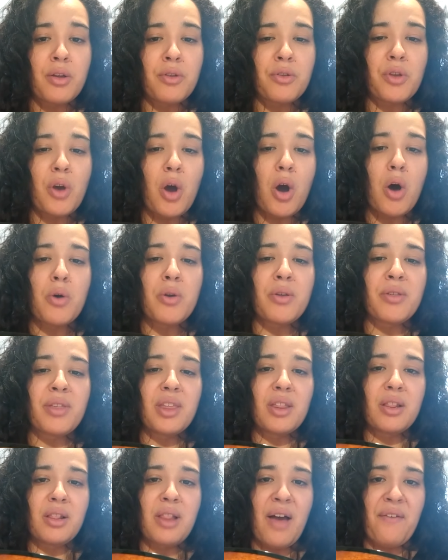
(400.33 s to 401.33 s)
So you
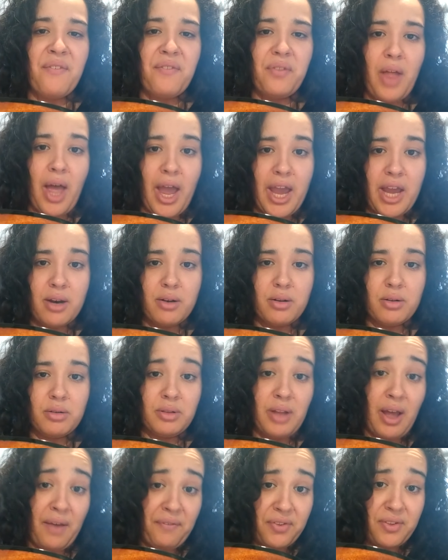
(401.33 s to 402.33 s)
see the left
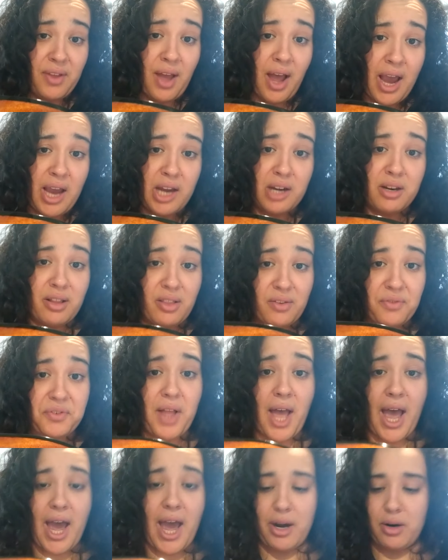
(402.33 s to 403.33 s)
side, it's
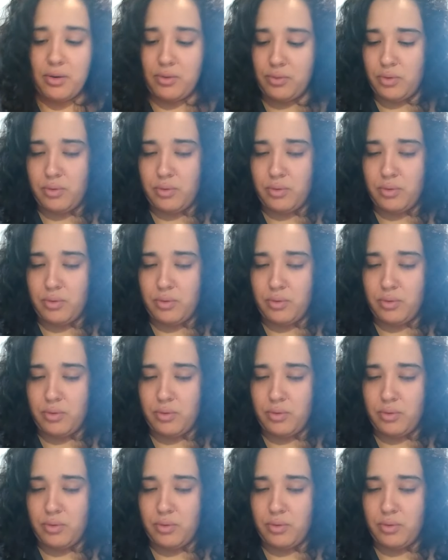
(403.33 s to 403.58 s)
flat.